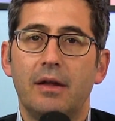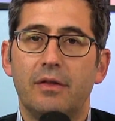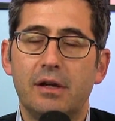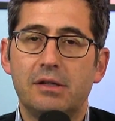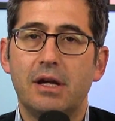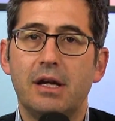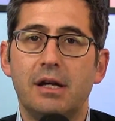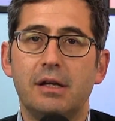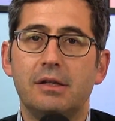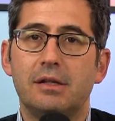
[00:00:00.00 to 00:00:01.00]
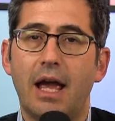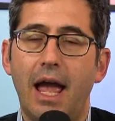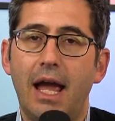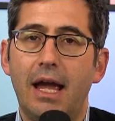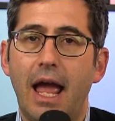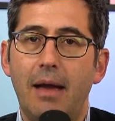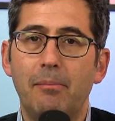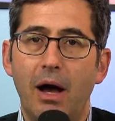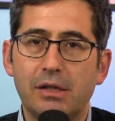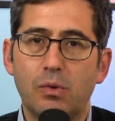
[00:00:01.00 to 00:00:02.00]
this is a
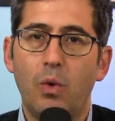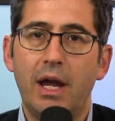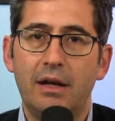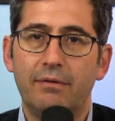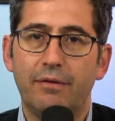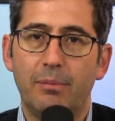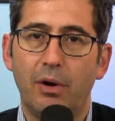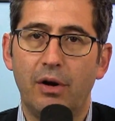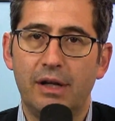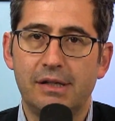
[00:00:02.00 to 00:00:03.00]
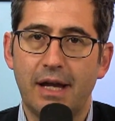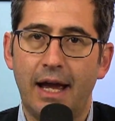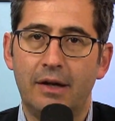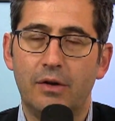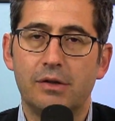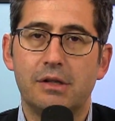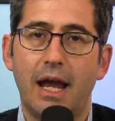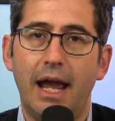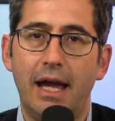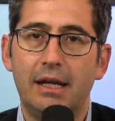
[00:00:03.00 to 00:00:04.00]
must-win for Bernie Sanders,
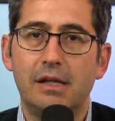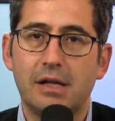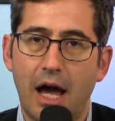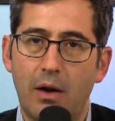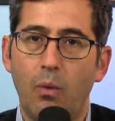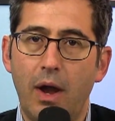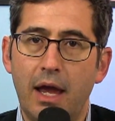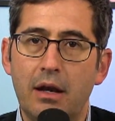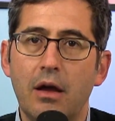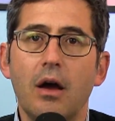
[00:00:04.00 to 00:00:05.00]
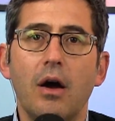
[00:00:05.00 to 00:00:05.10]
and he's got to win